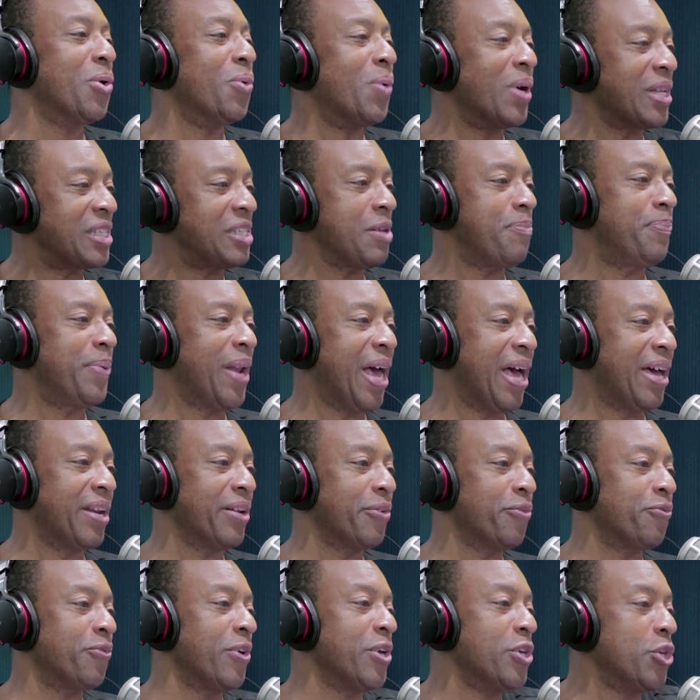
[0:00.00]
what's the plan
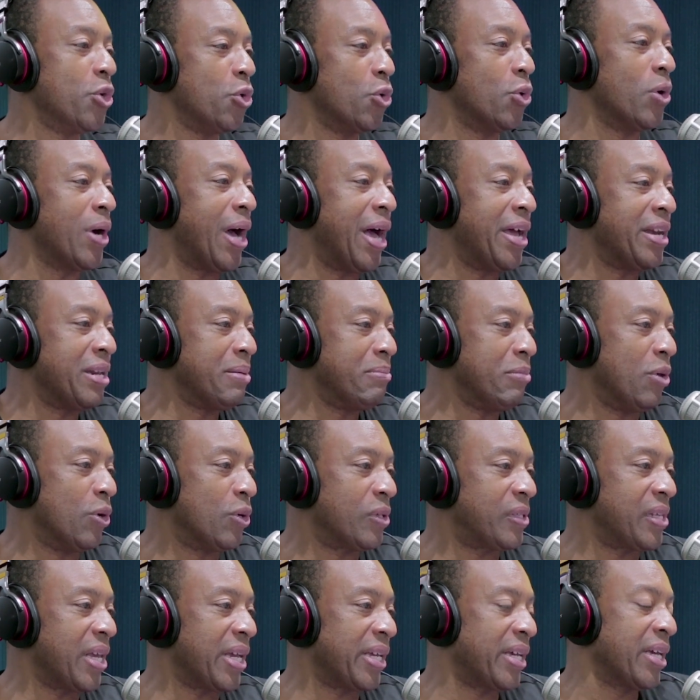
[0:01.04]
for you and the
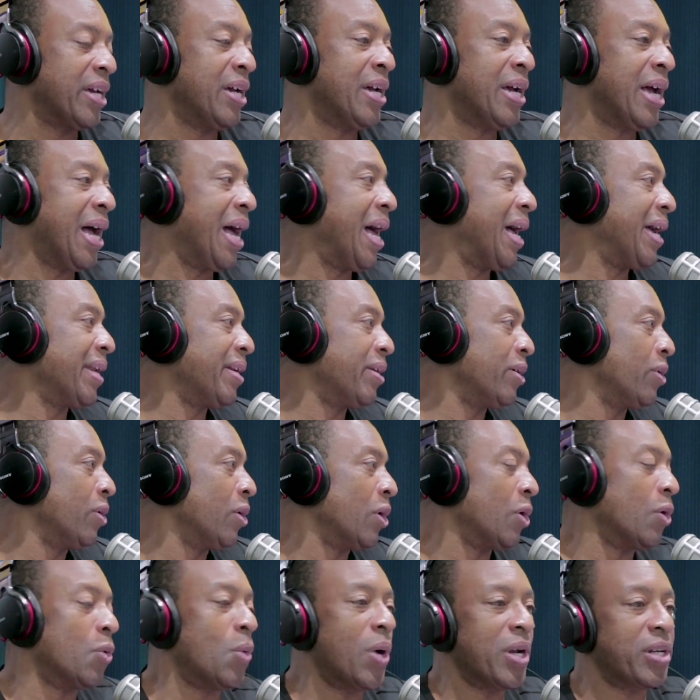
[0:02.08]
music and
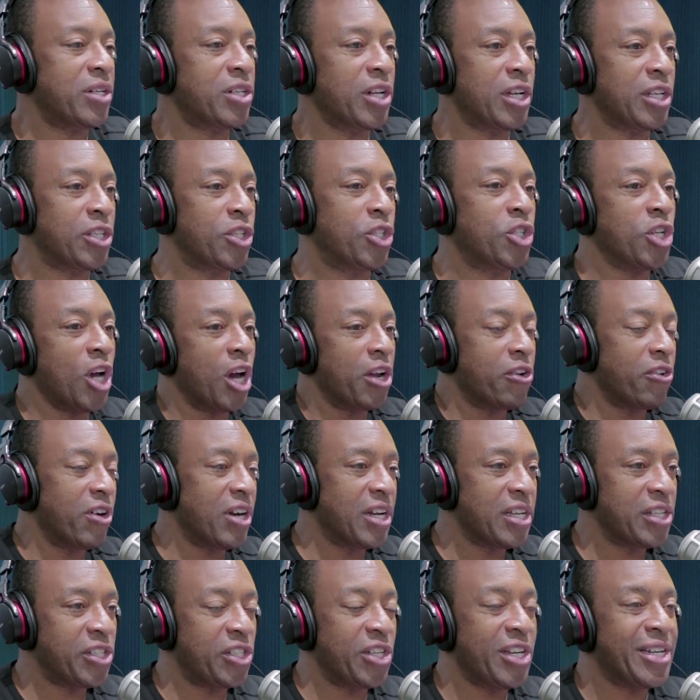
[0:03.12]
what
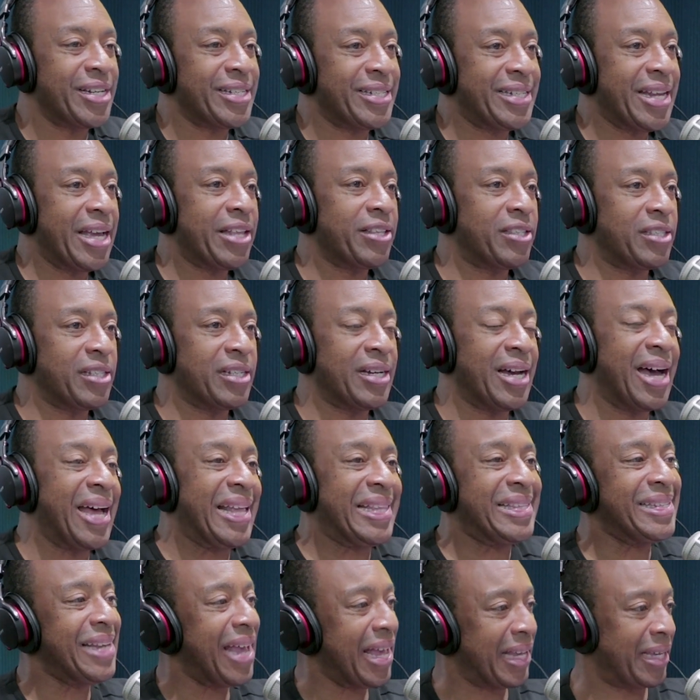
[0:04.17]
genres you intend to
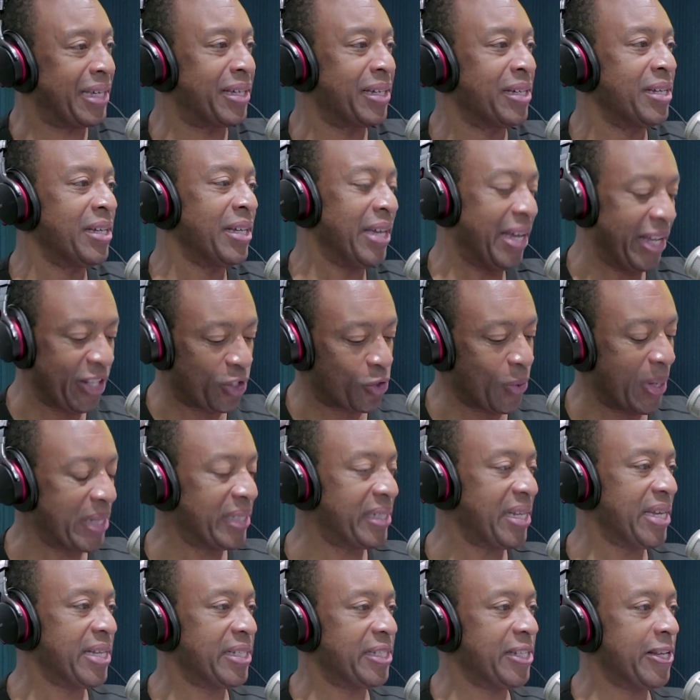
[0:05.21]
attack in
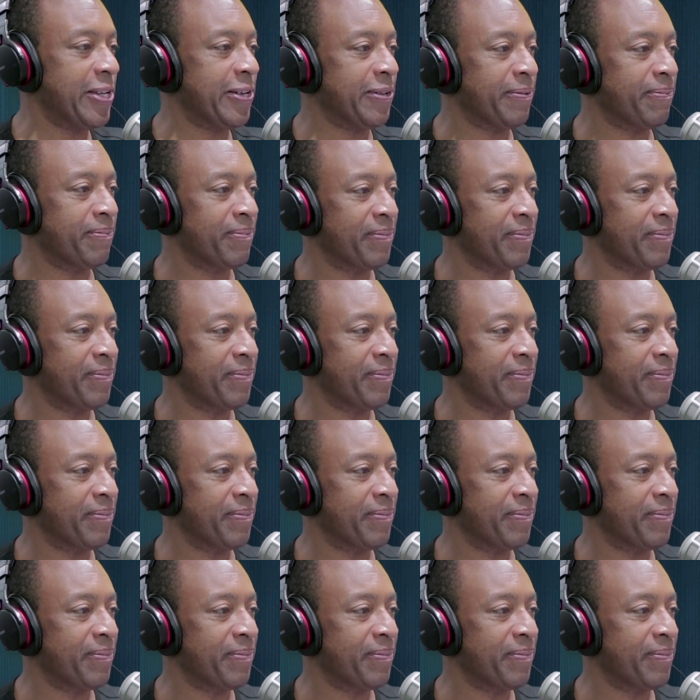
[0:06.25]
2018?